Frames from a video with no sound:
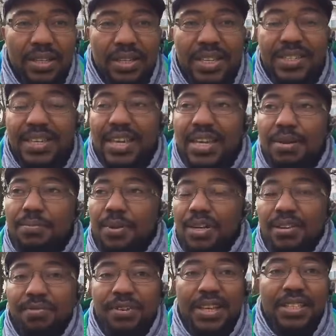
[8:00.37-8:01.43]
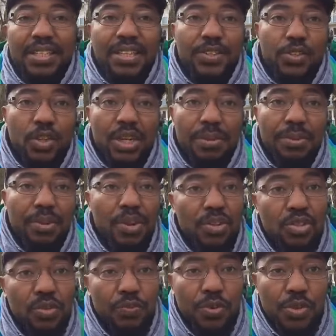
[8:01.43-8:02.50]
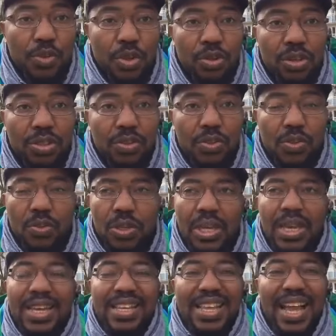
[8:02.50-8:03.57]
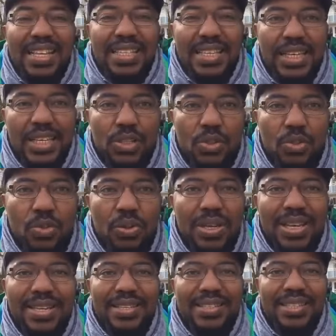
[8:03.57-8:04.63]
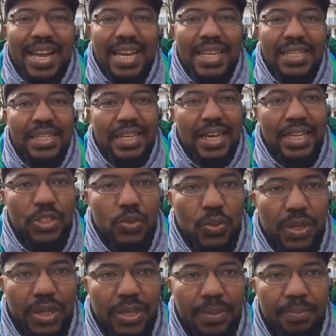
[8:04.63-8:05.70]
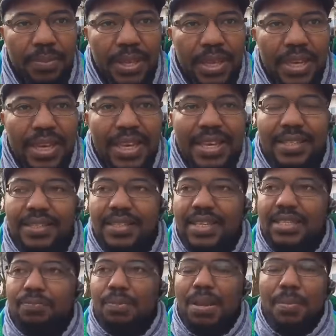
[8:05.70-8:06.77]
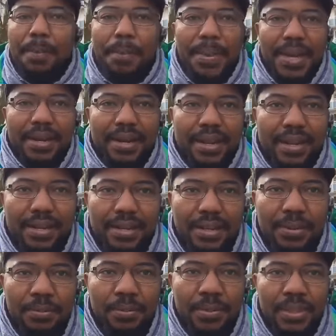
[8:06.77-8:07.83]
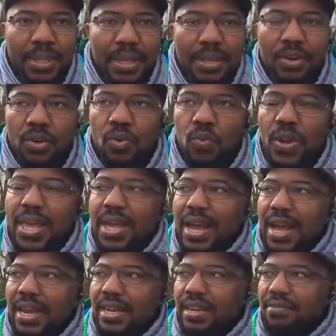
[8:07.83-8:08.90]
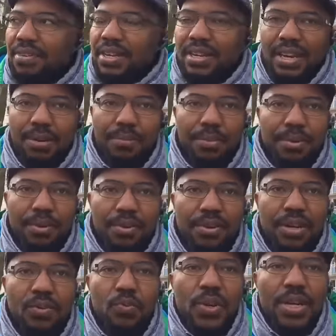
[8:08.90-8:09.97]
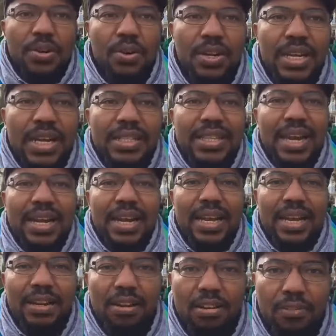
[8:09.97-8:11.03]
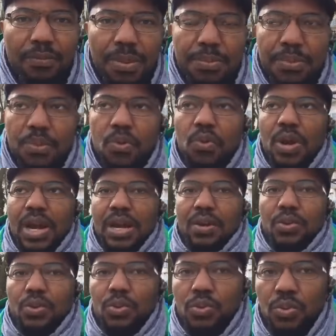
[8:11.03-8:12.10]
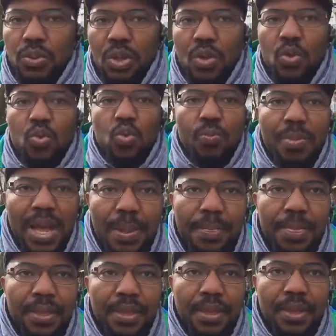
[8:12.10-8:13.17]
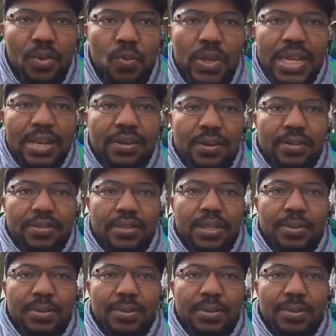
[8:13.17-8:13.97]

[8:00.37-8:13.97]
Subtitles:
Is anybody fighting each other because of Osu or not Osu? That issue is dying gradually. It's being buried. You know, we are living in abroad. We know that there are a lot of people who are Osu, Ume, within us.